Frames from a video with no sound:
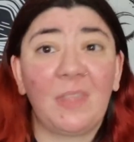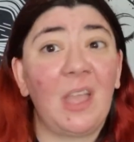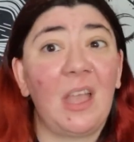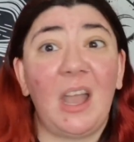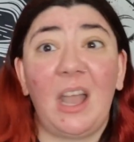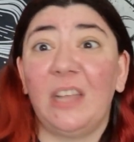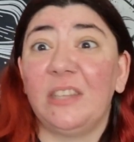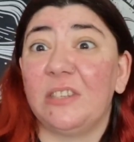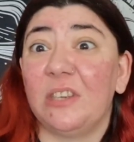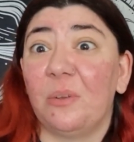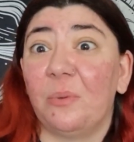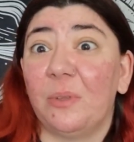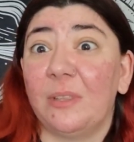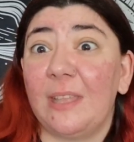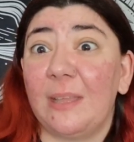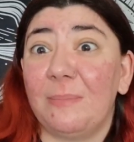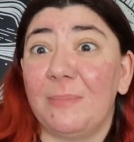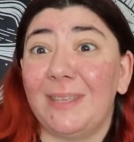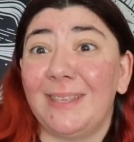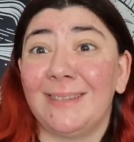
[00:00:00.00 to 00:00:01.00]
I don't know what
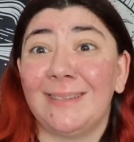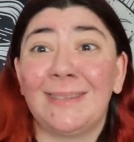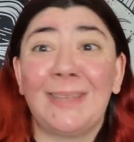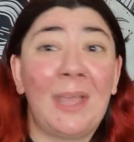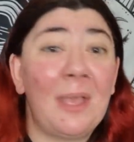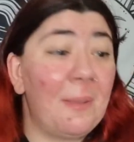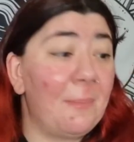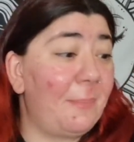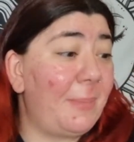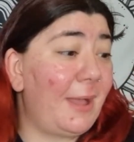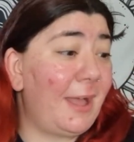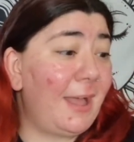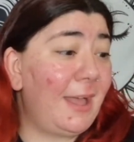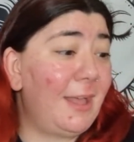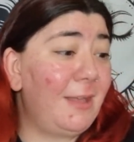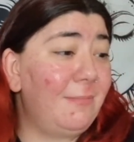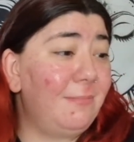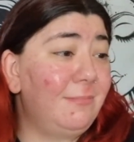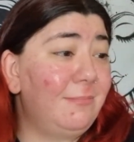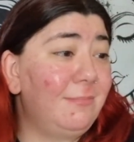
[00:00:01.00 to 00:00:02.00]
that means, but
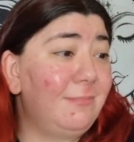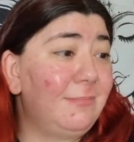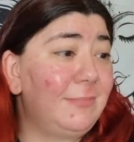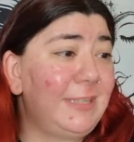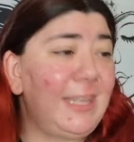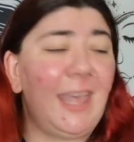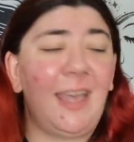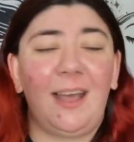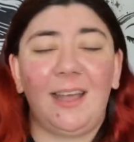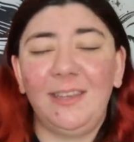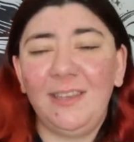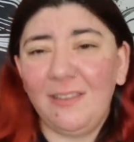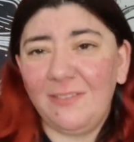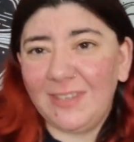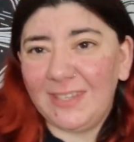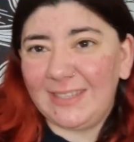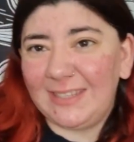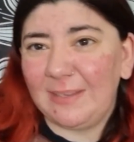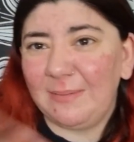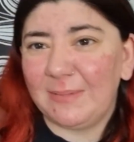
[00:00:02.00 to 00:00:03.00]
yeah, I never
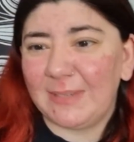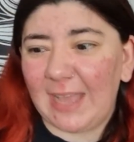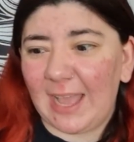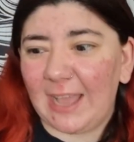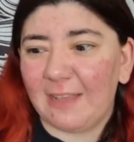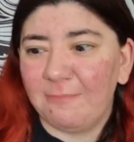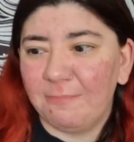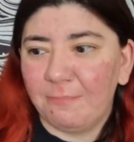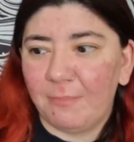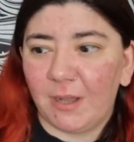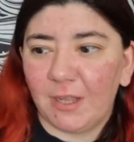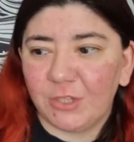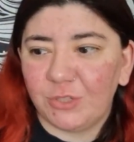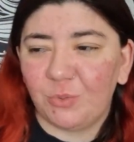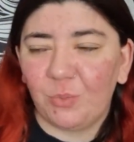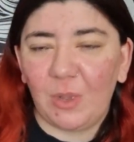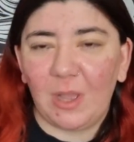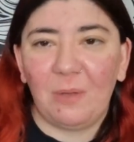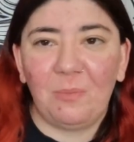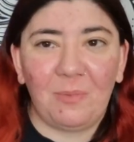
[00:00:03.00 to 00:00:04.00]
seem to have much
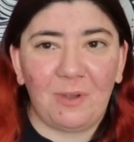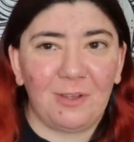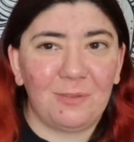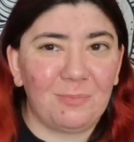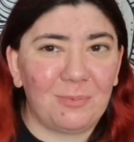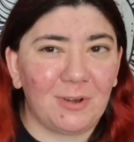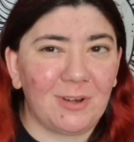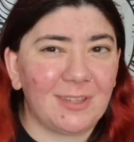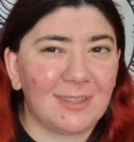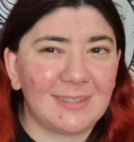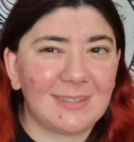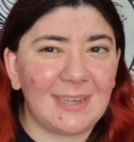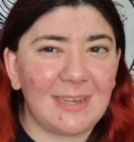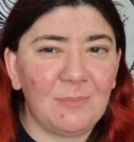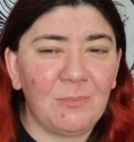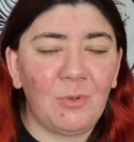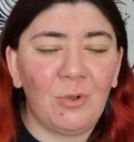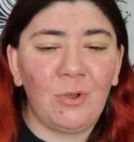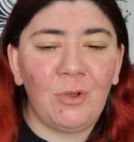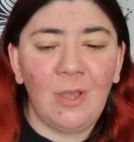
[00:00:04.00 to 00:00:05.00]
Wet n Wild products
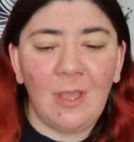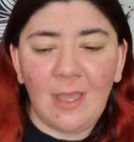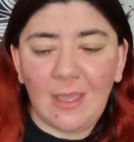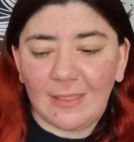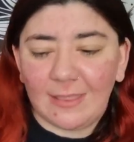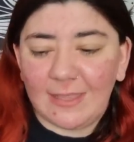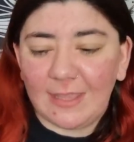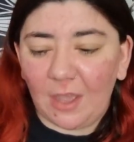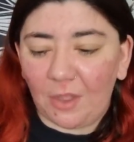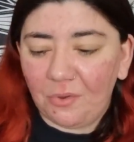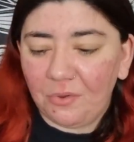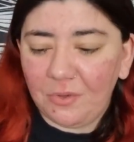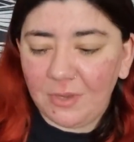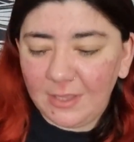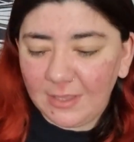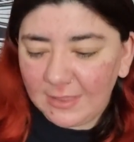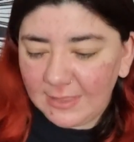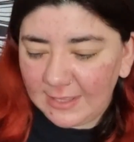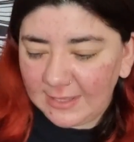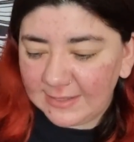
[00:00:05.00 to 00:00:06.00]
anymore. The
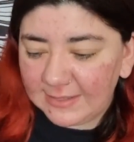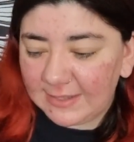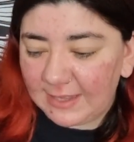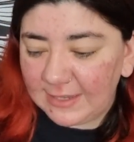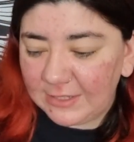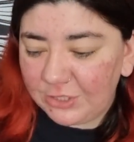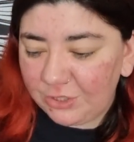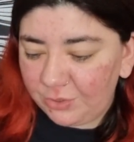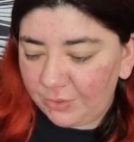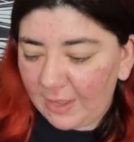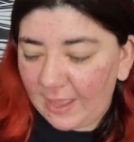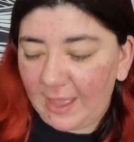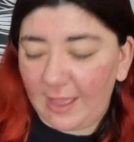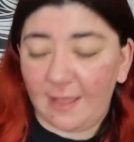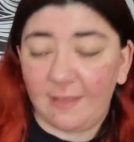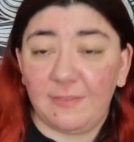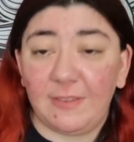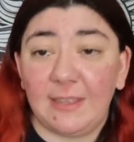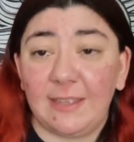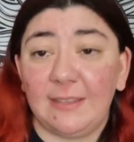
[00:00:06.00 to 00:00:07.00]
only things that I do
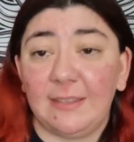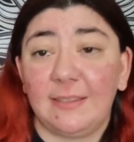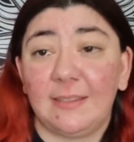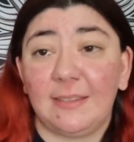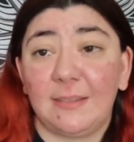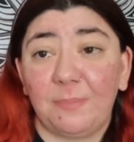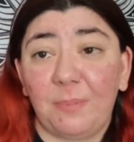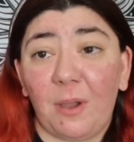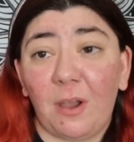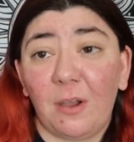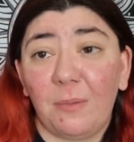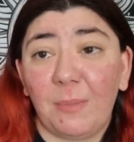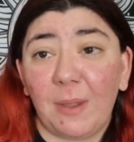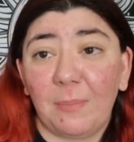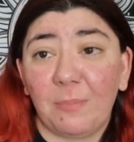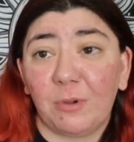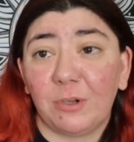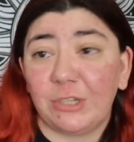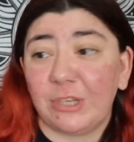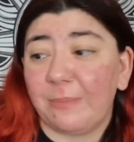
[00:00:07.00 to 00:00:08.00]
have is part of my
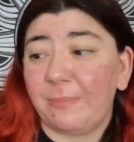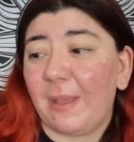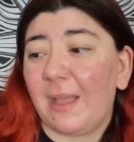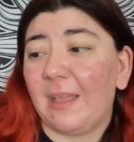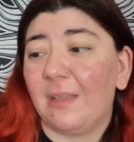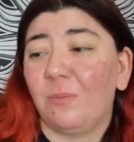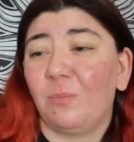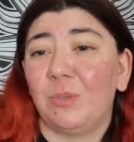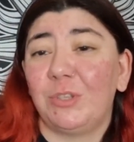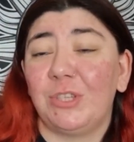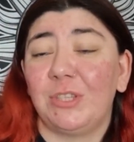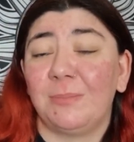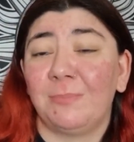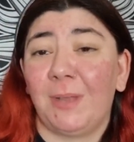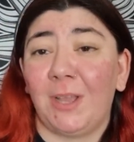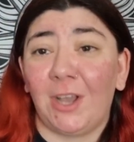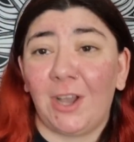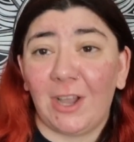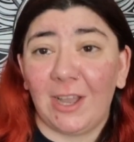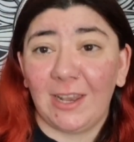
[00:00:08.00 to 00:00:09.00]
project pan, which is my
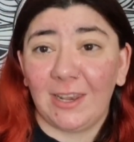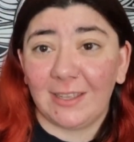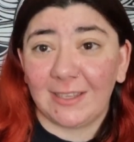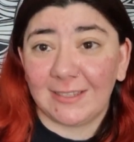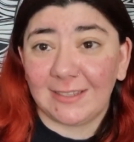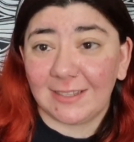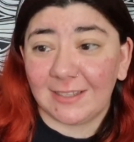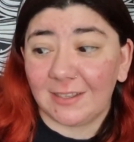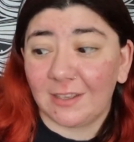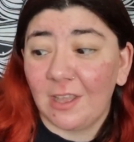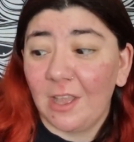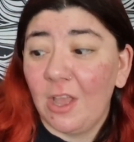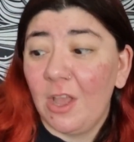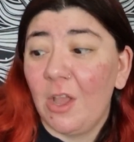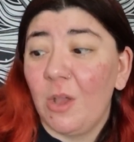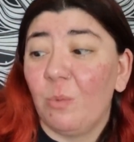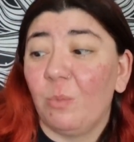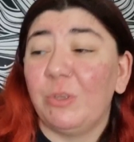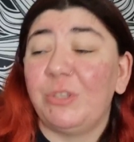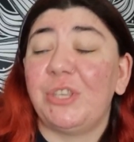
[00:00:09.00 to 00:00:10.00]
highlighter,
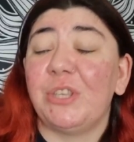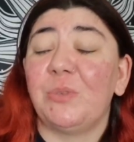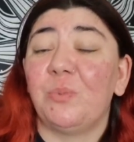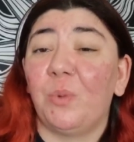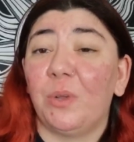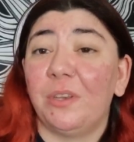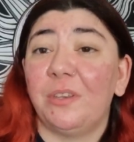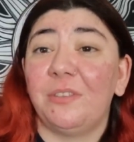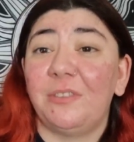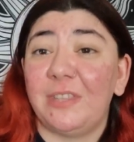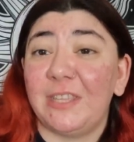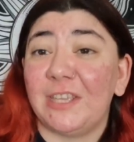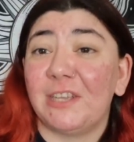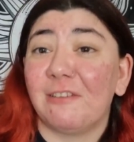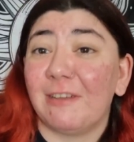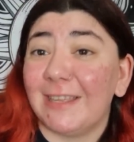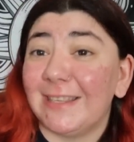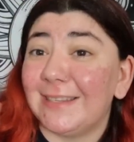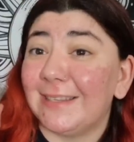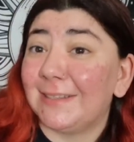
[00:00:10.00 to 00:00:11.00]
which is one of the
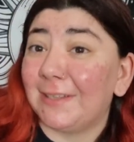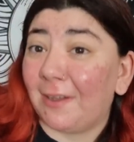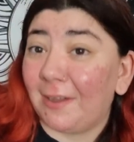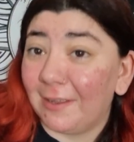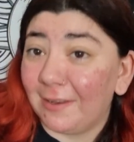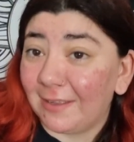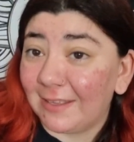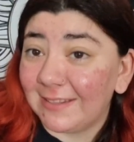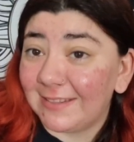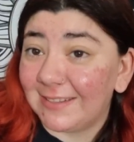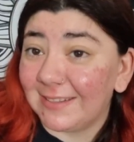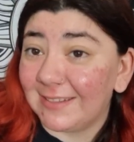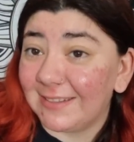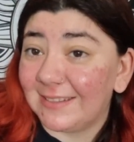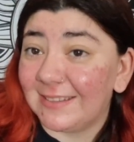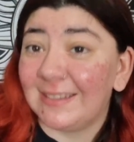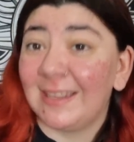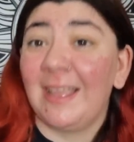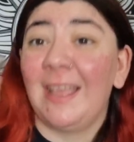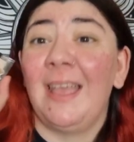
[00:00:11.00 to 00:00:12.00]
greatest
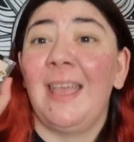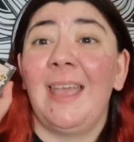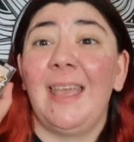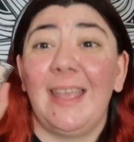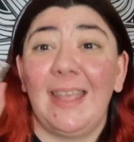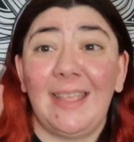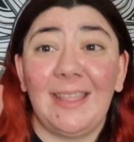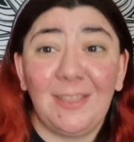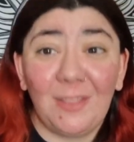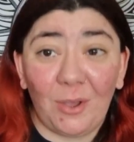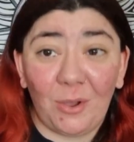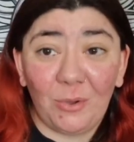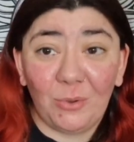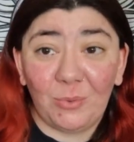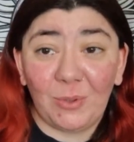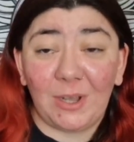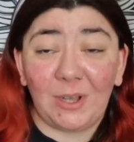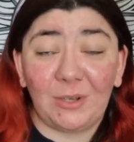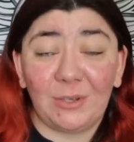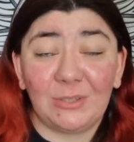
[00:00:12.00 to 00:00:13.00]
highlighters in the whole
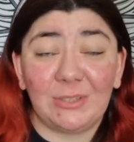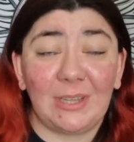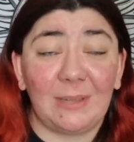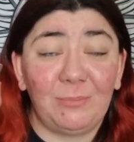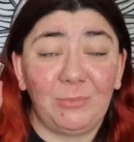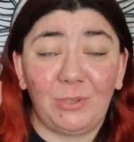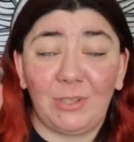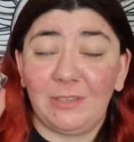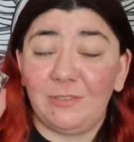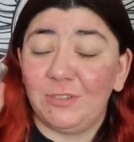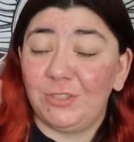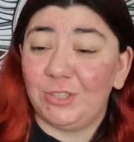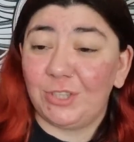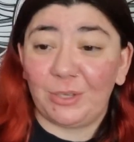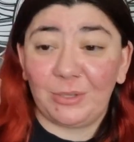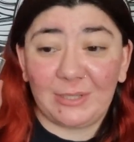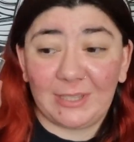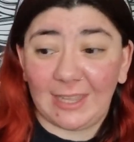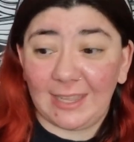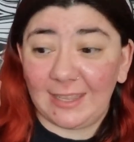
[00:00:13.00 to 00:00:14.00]
world. I'm not even
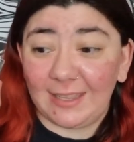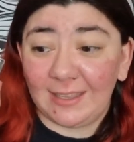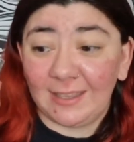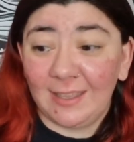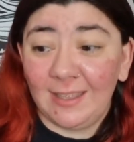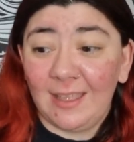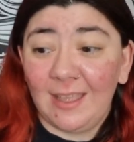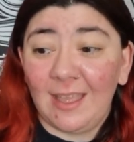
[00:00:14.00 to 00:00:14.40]
joking.